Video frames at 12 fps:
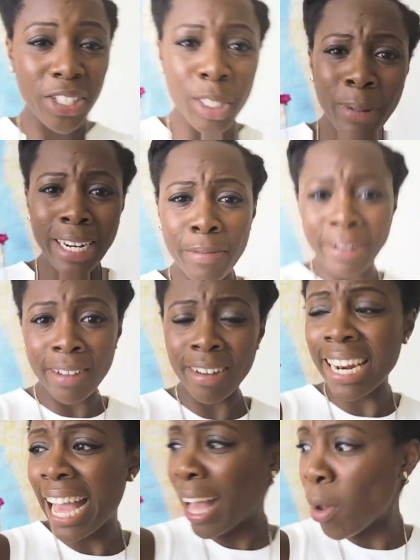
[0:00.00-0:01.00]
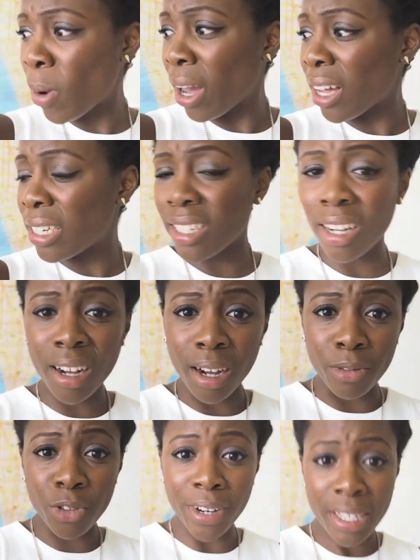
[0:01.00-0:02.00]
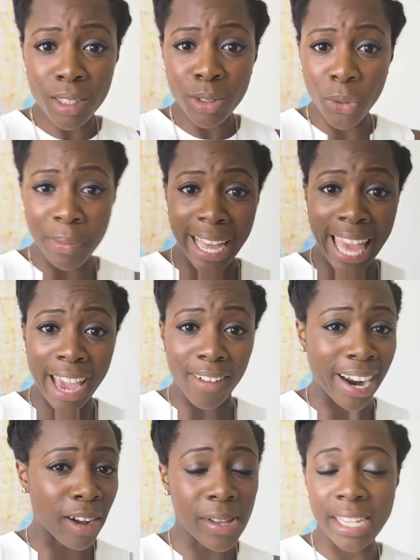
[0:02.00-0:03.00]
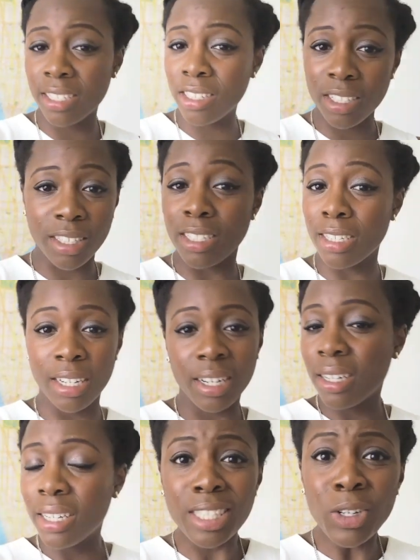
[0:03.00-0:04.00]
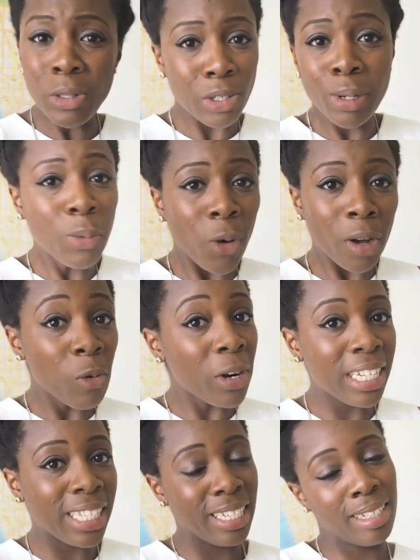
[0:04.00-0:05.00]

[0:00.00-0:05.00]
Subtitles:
just spent about an hour and a half trying to sort my hair out. It's not doing what I want it to